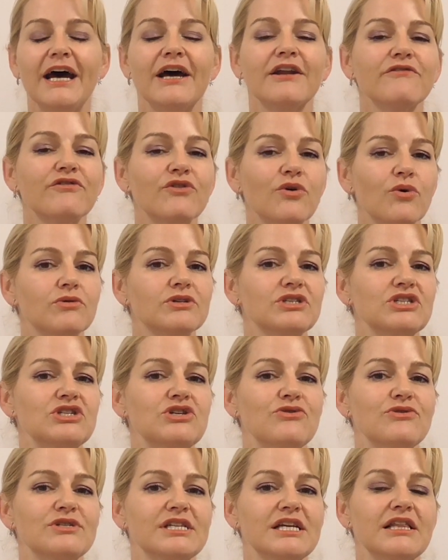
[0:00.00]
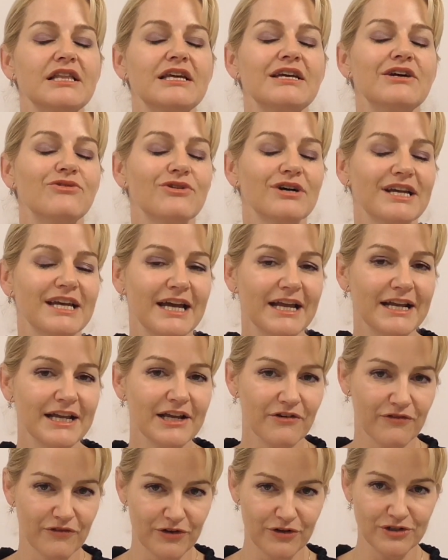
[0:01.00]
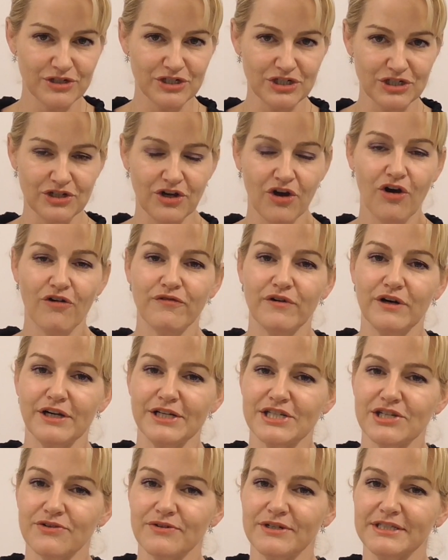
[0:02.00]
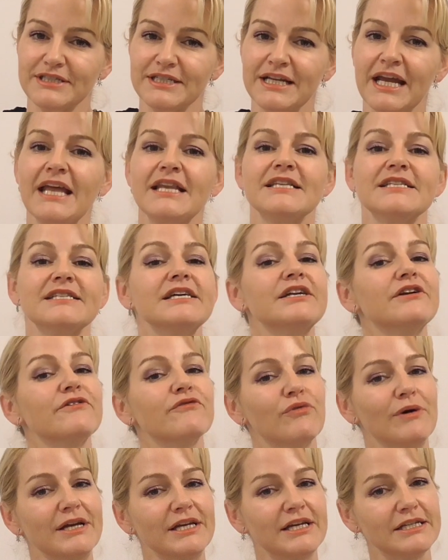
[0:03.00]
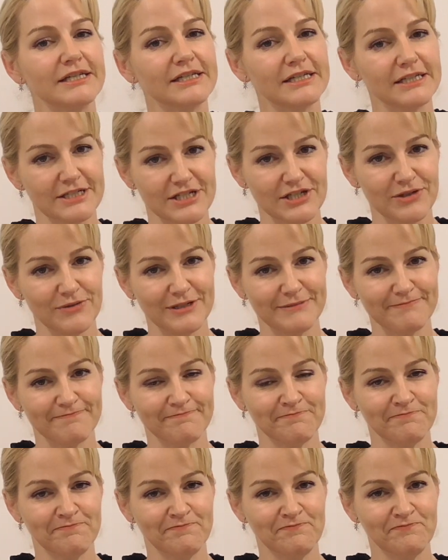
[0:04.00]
and of course using the organic version of glycerin instead of regular glycerin.